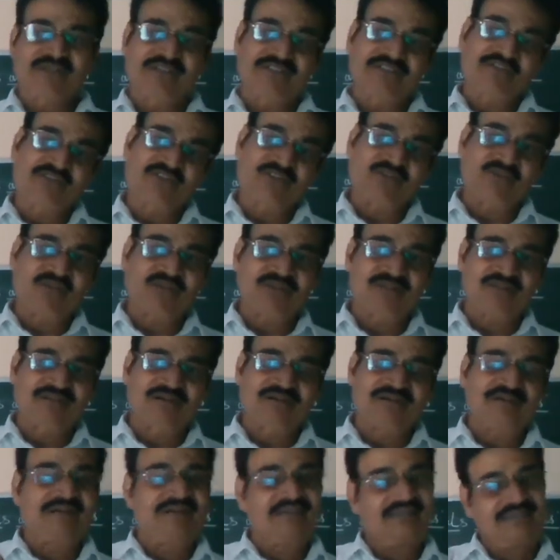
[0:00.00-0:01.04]
control
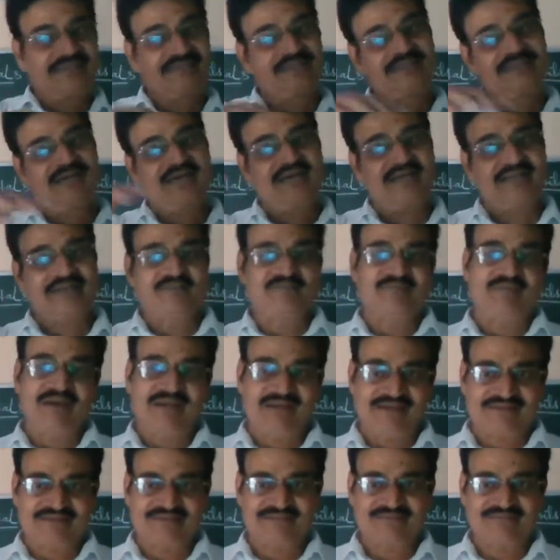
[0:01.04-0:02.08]
the entire
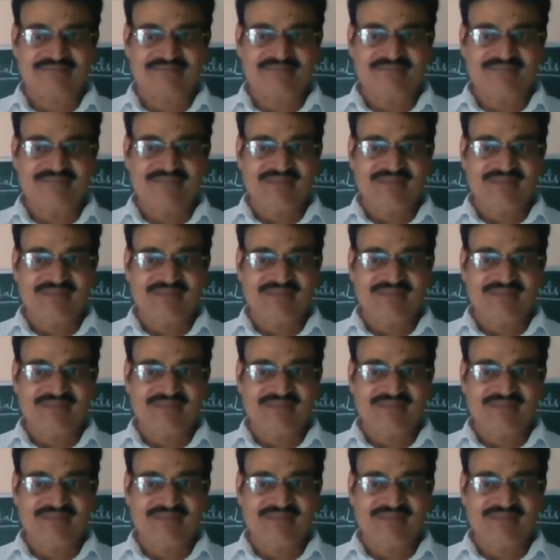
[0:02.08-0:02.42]
empires